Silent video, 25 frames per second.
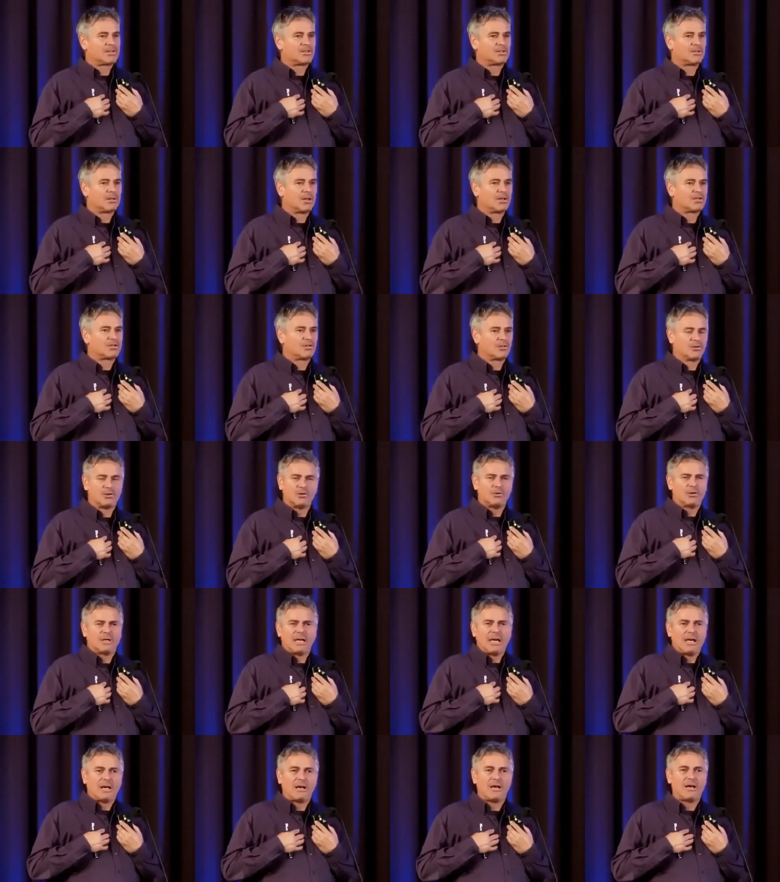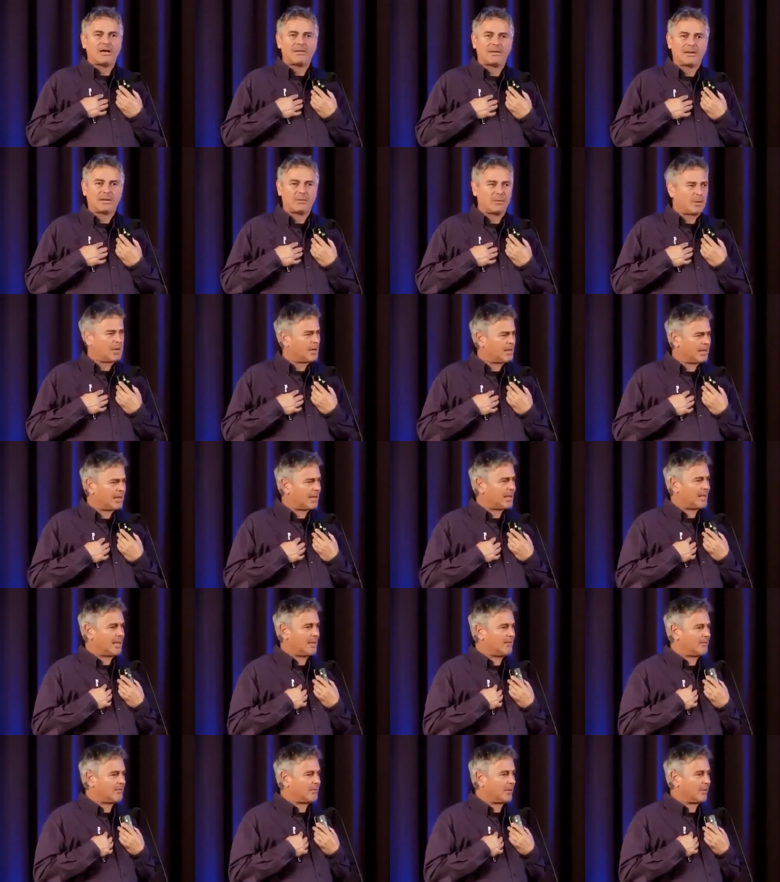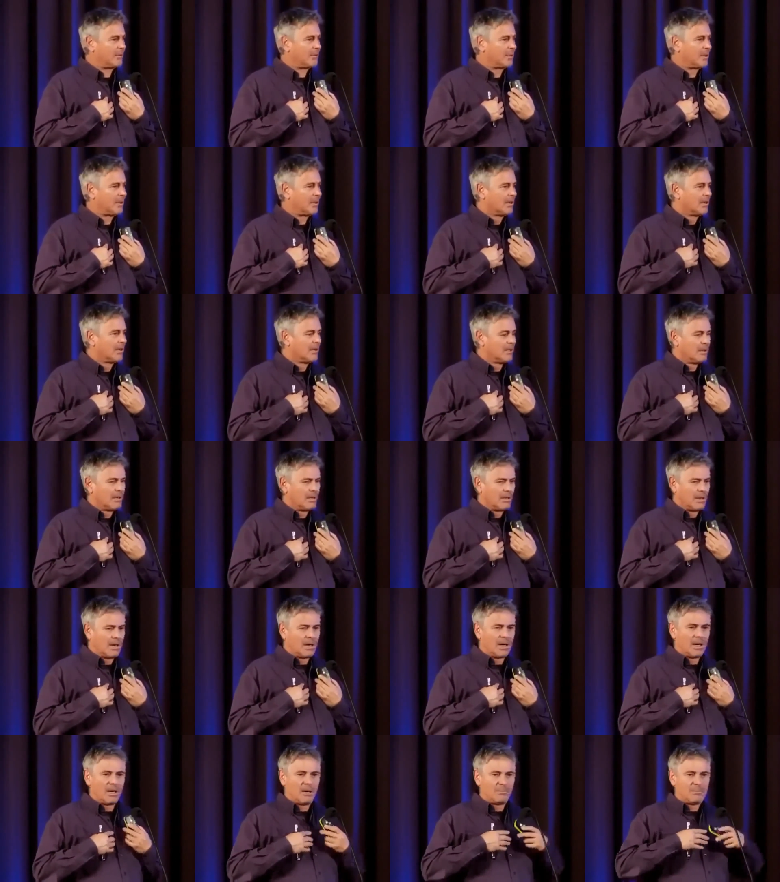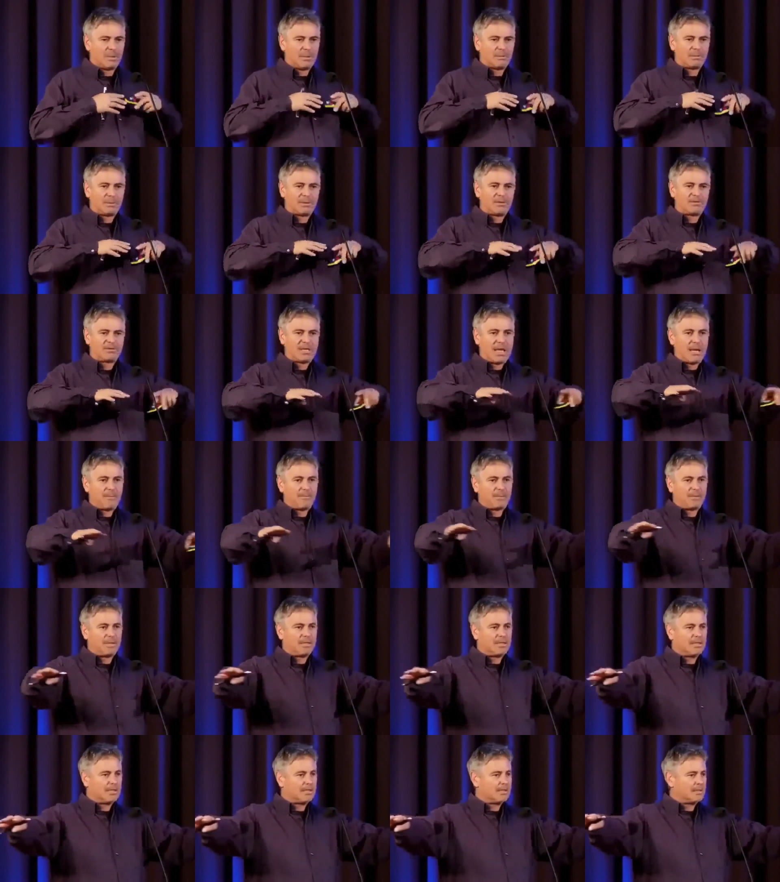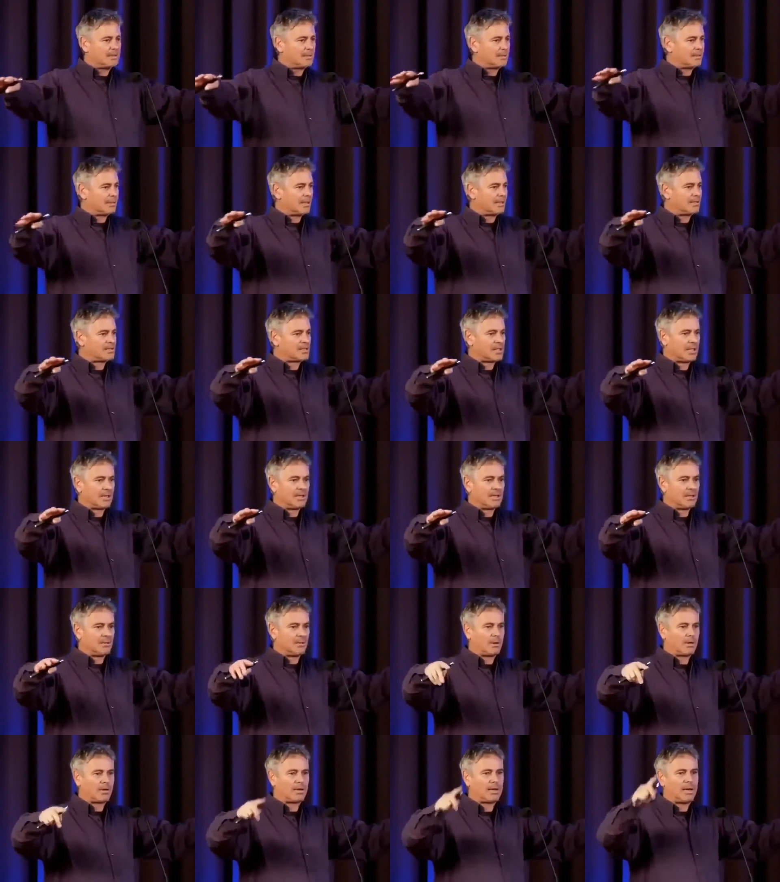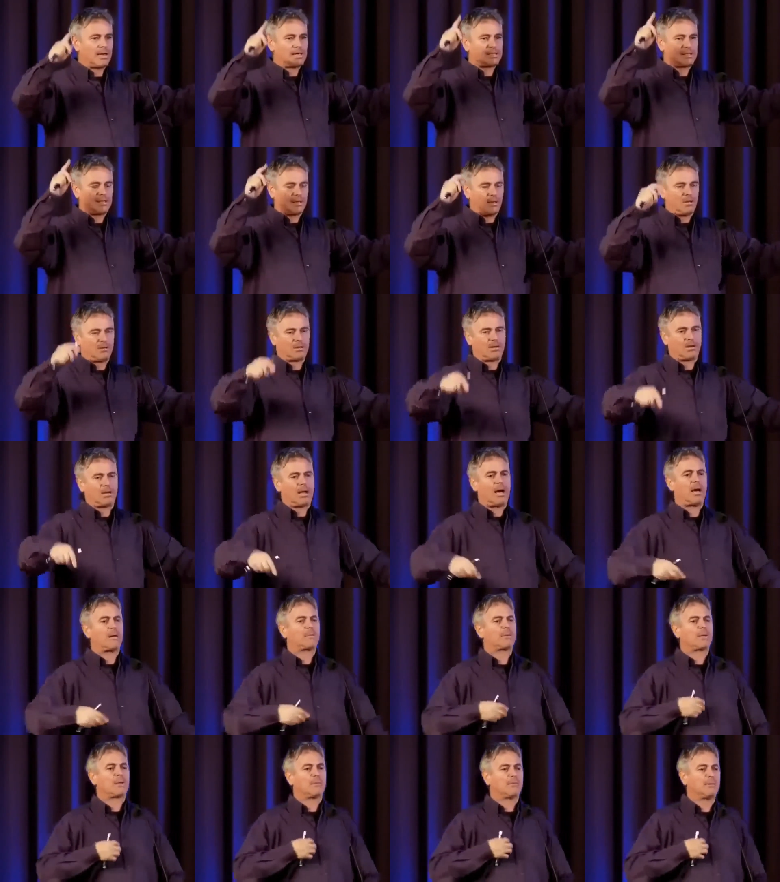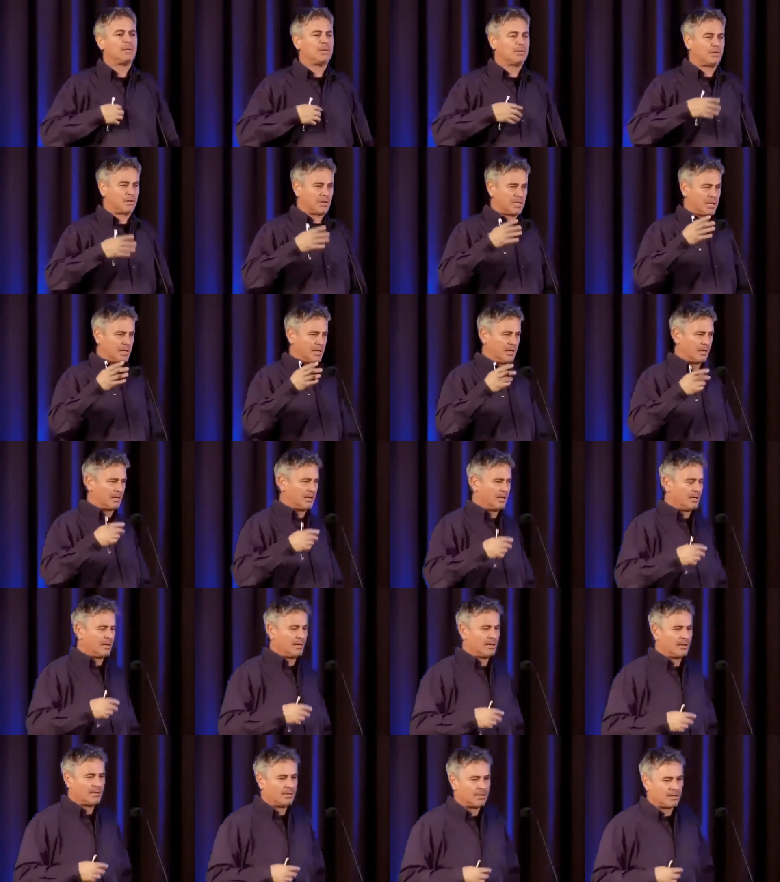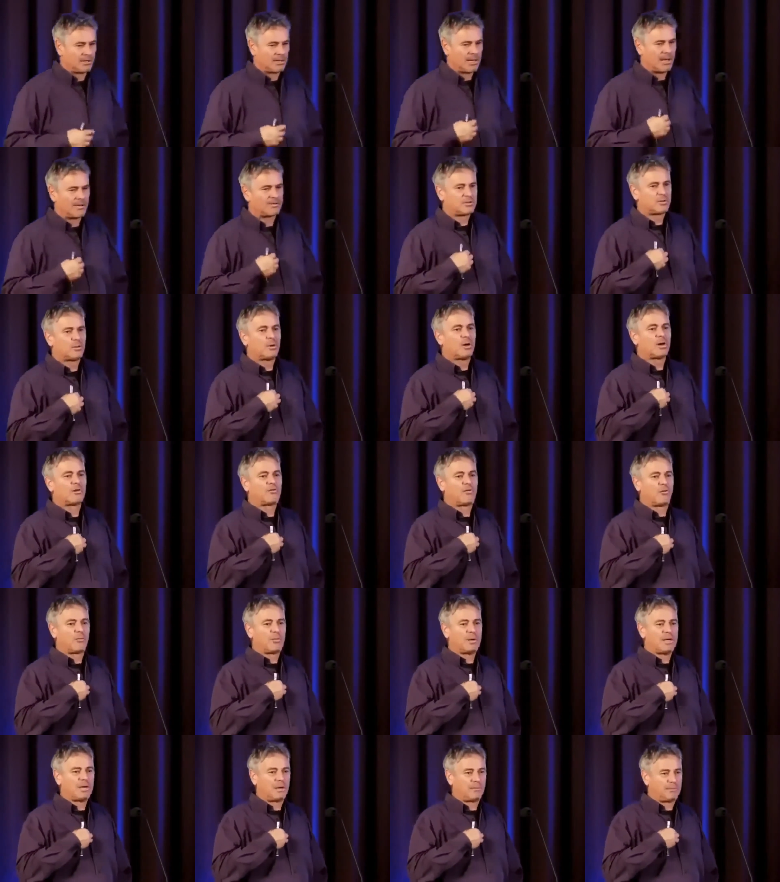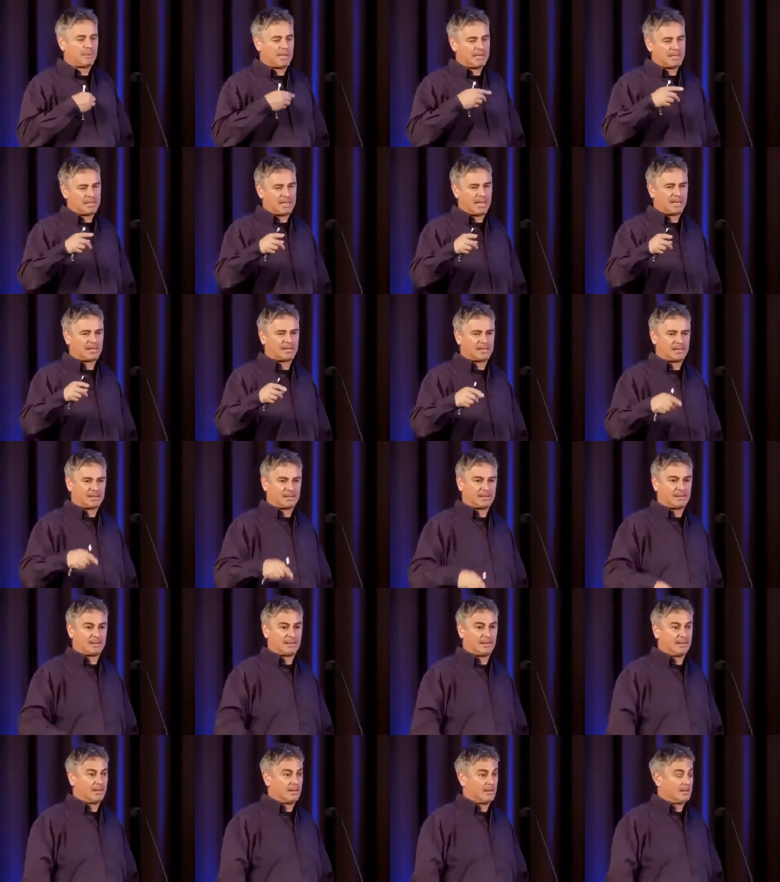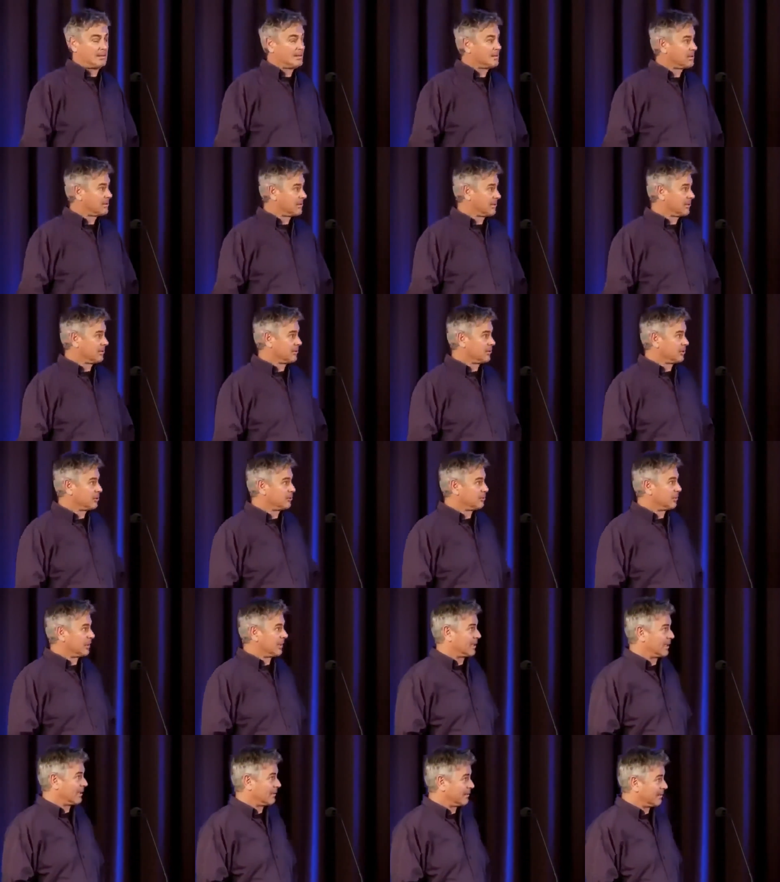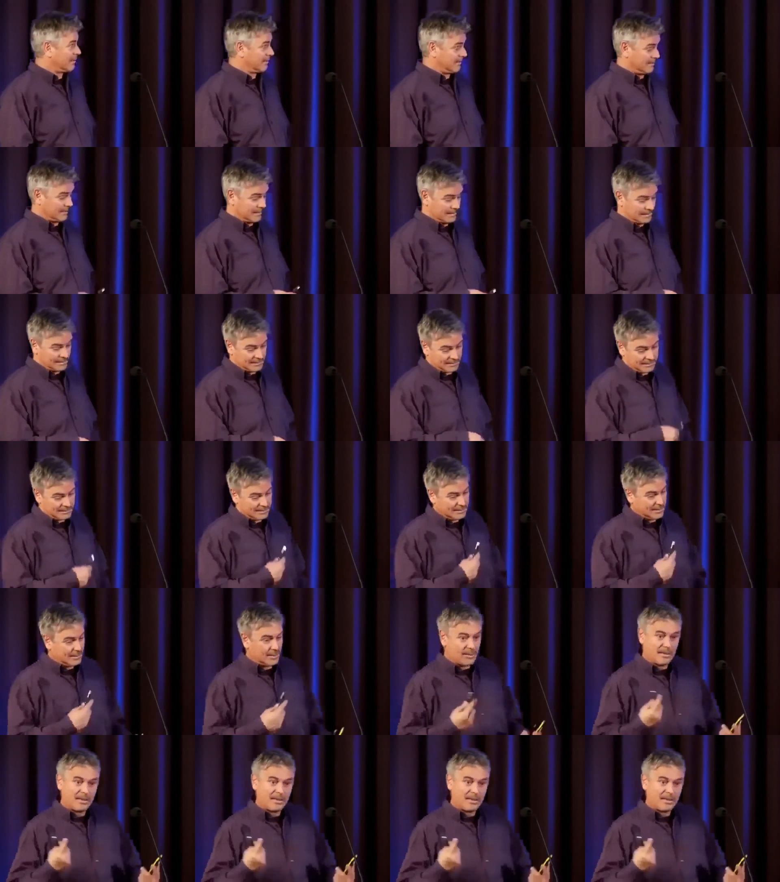situation? Who the hell are they? Where did they come from? Oh, people lived happily, and suddenly one guy said, hold on, I'm going to be your king. You're going to have to work for me and pay taxes. Screw you, buddy. I don't know.